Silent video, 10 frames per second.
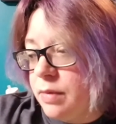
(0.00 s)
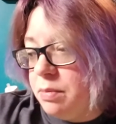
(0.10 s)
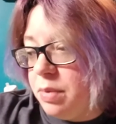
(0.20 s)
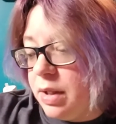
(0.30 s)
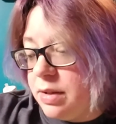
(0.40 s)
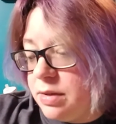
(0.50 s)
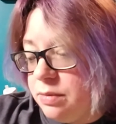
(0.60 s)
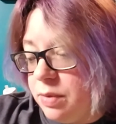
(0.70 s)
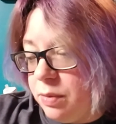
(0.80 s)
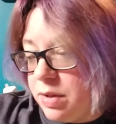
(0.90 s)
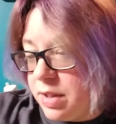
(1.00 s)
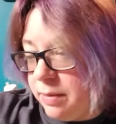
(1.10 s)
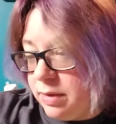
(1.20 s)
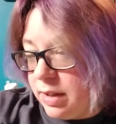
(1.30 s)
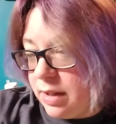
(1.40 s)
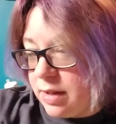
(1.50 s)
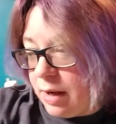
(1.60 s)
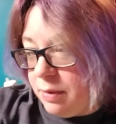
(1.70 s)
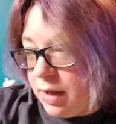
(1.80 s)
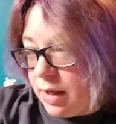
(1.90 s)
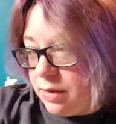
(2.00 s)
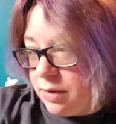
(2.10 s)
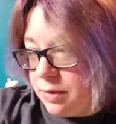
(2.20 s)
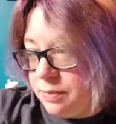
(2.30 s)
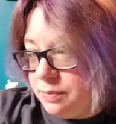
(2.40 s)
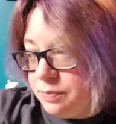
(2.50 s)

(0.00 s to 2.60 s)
but we weren't able to get that one either.